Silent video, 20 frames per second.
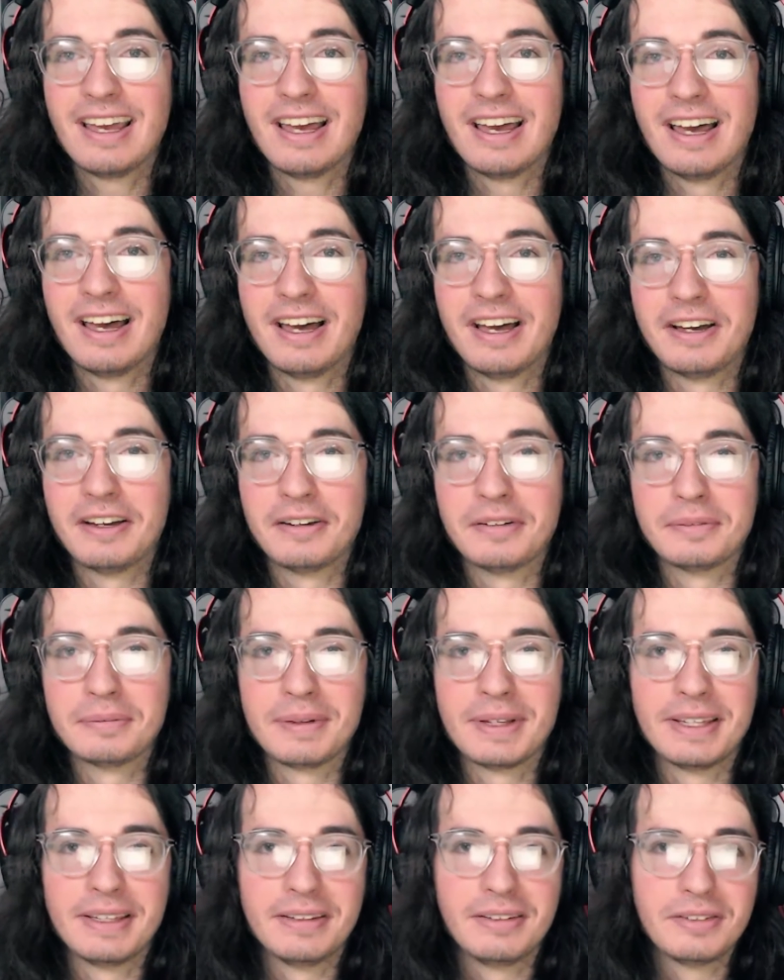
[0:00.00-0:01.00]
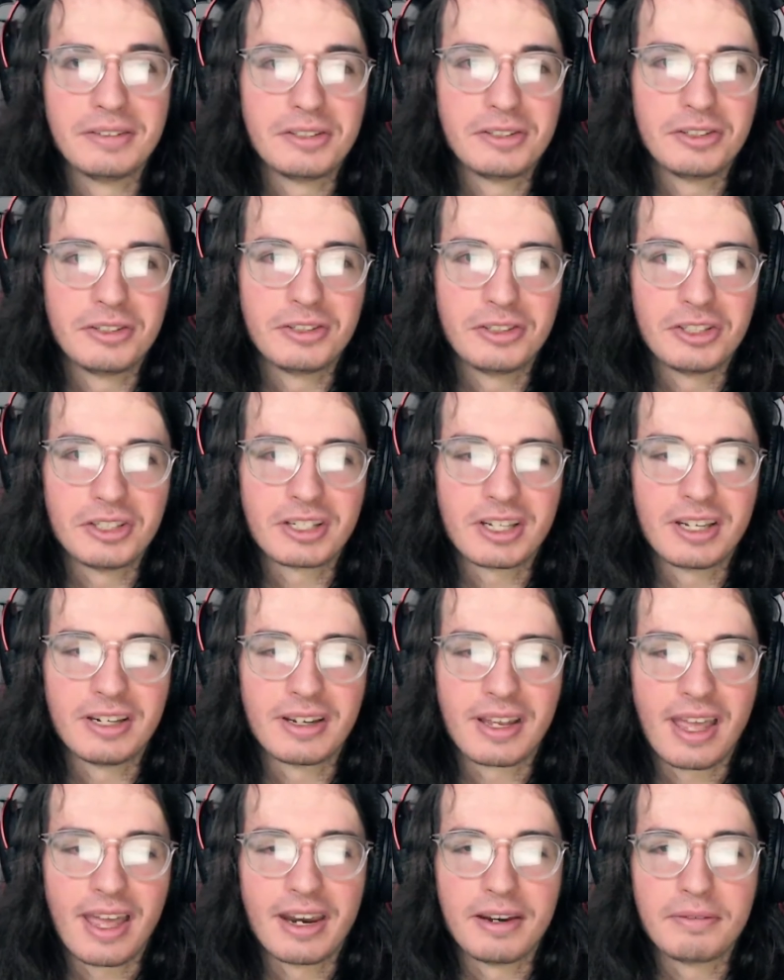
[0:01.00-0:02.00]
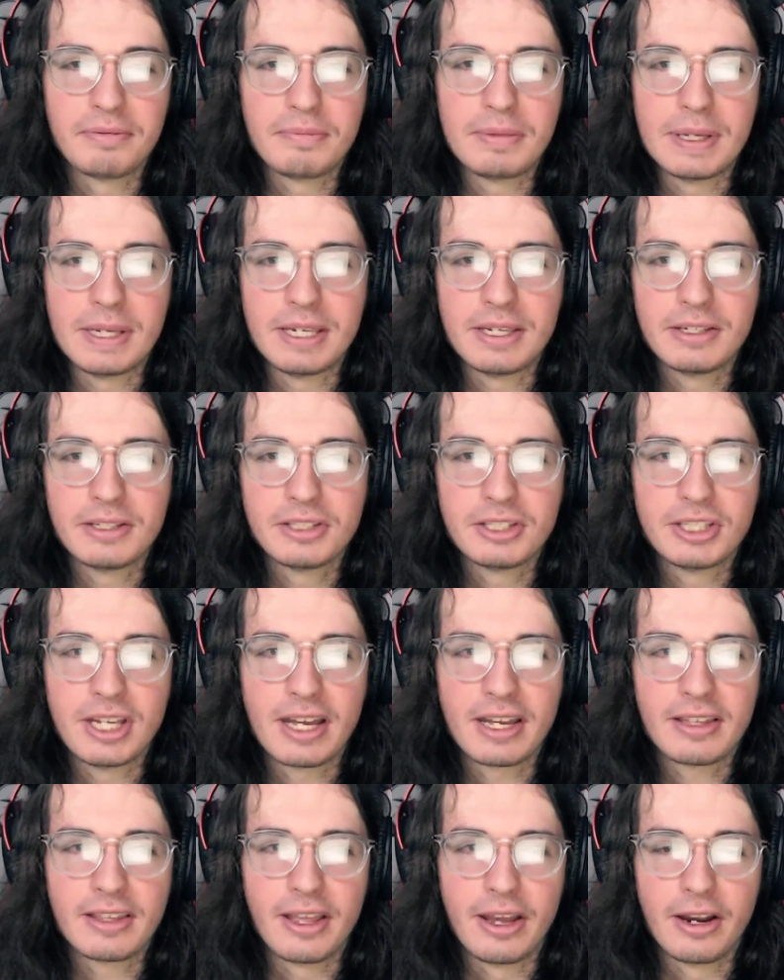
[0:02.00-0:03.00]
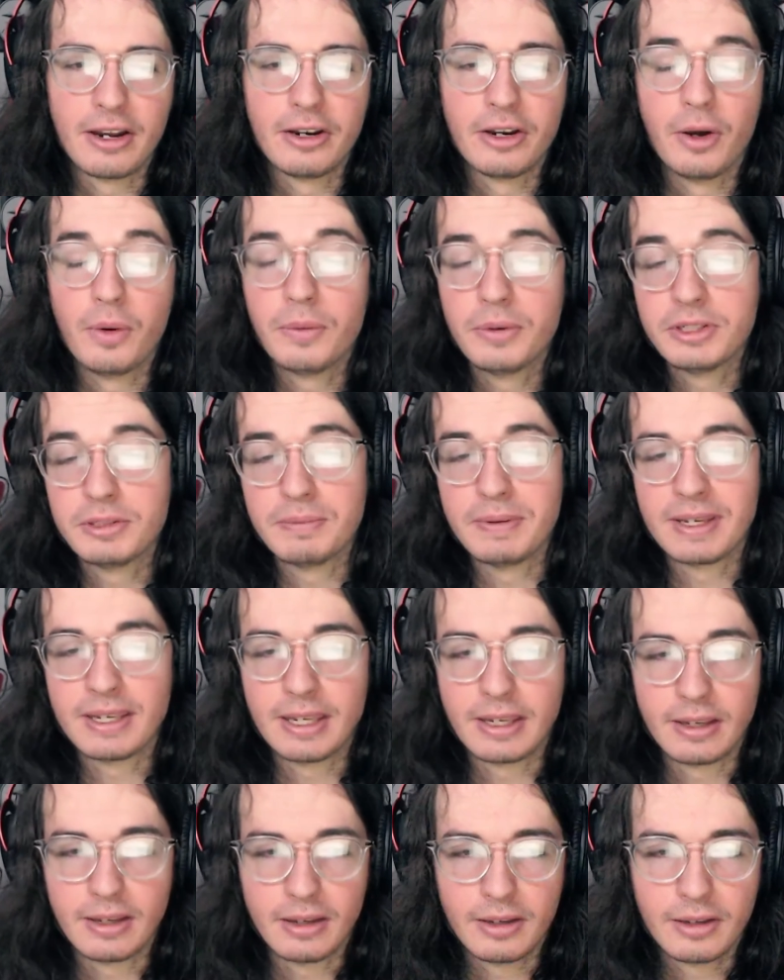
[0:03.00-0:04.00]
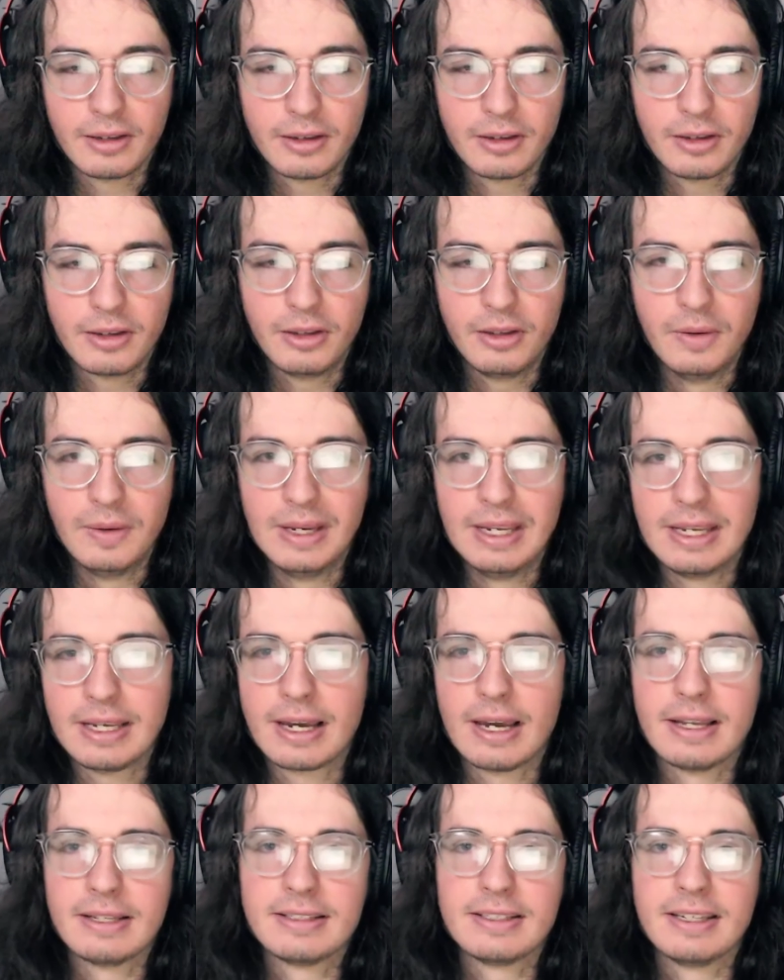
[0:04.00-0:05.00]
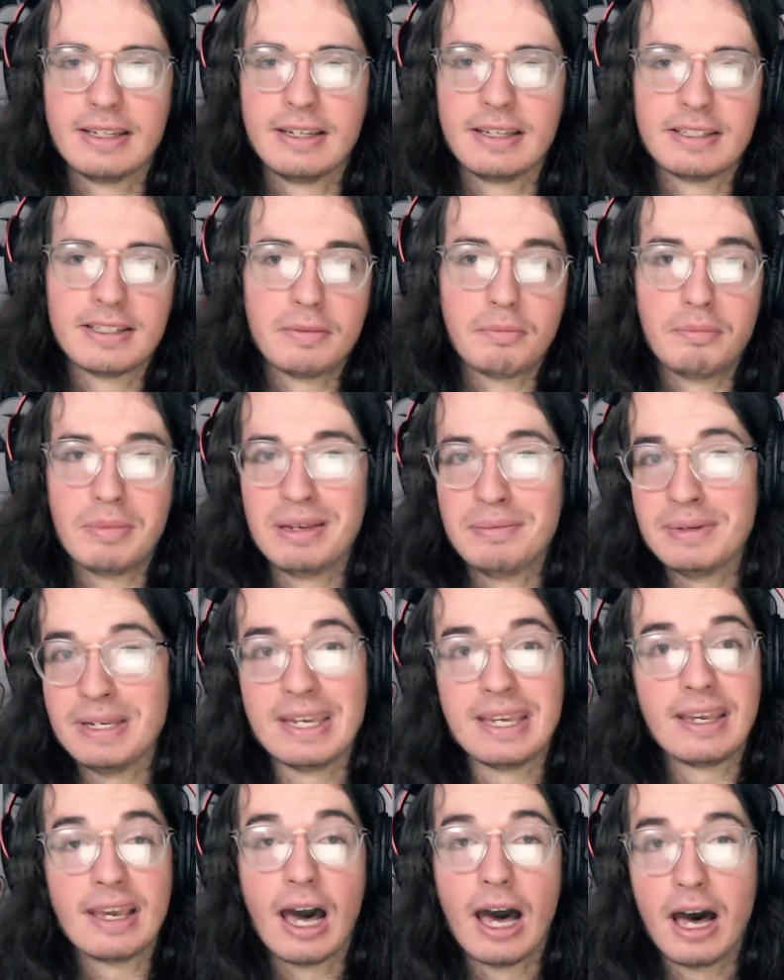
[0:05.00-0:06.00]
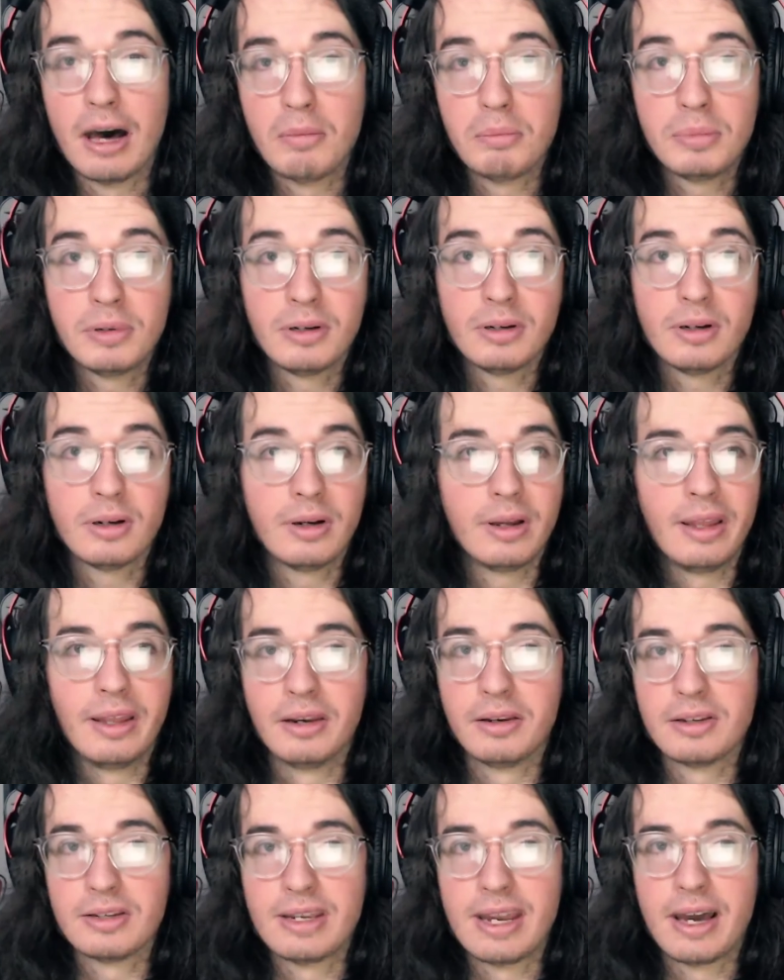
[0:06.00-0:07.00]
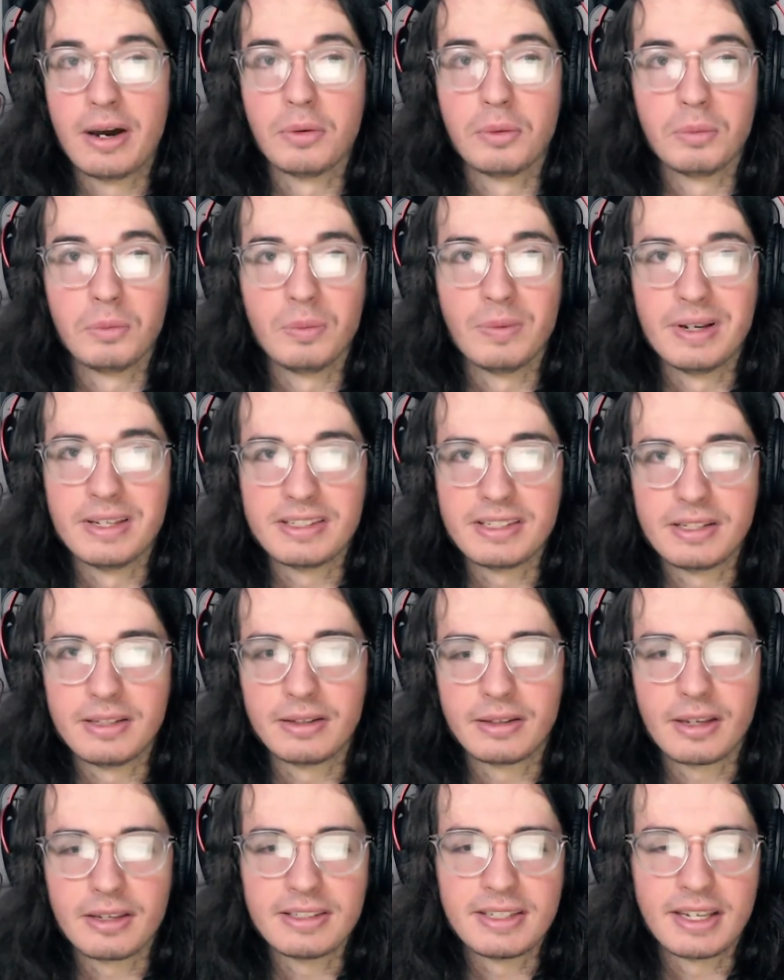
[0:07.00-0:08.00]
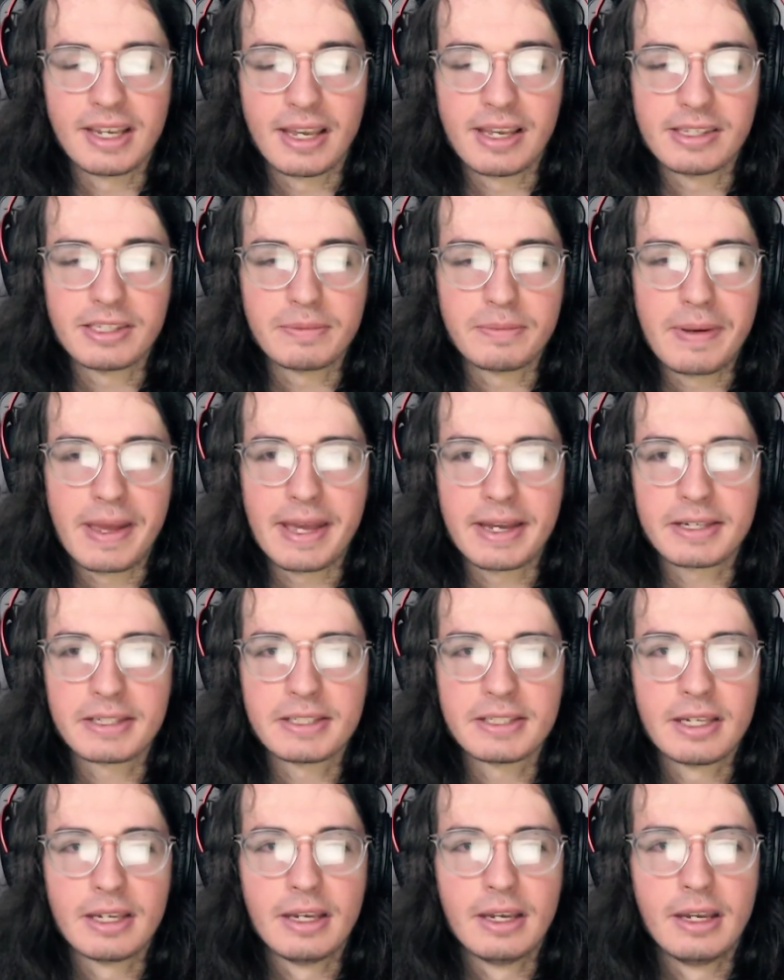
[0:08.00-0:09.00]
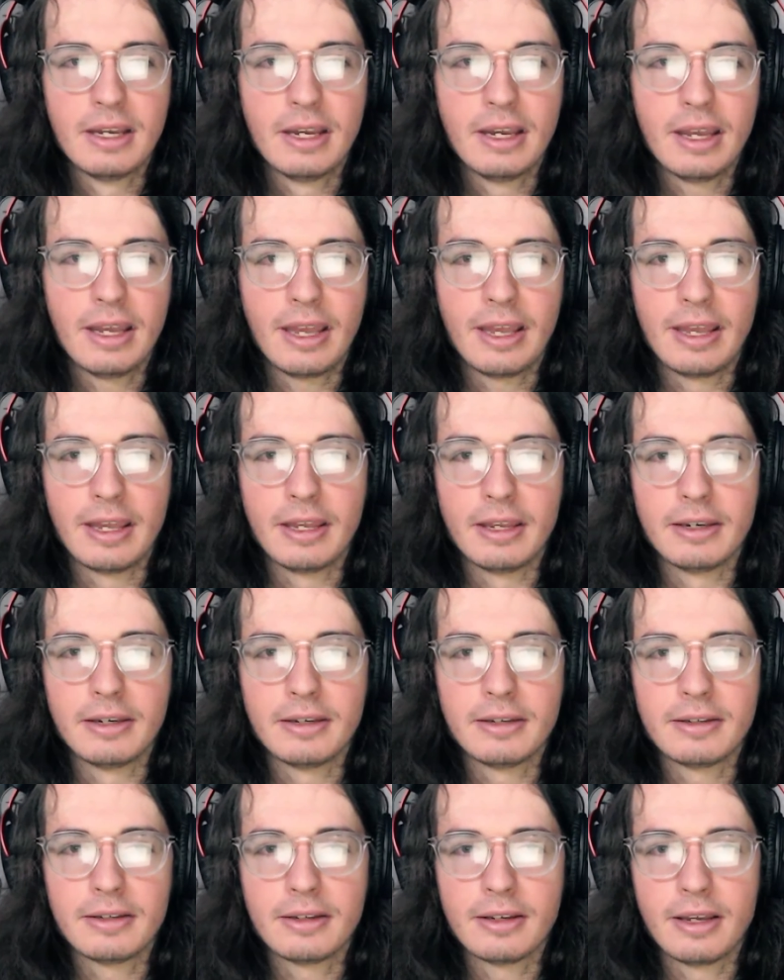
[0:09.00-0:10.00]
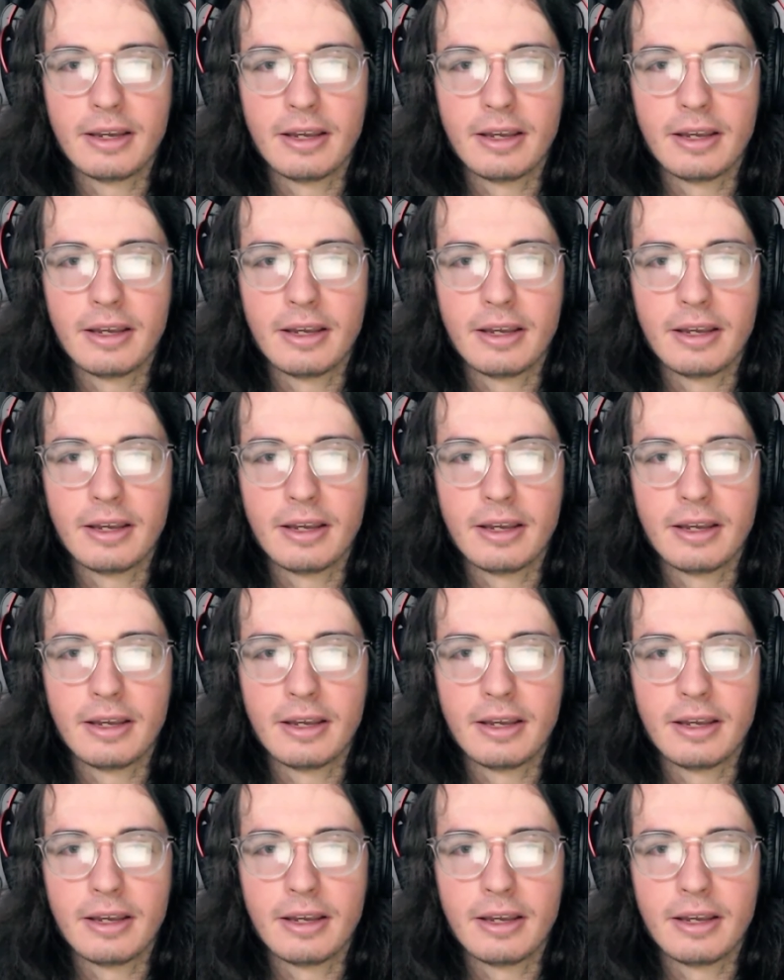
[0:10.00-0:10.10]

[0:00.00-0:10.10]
and you're just gonna kind of be stuck there. No one's making unique content except maybe Cup and now Risen because they got Smacks and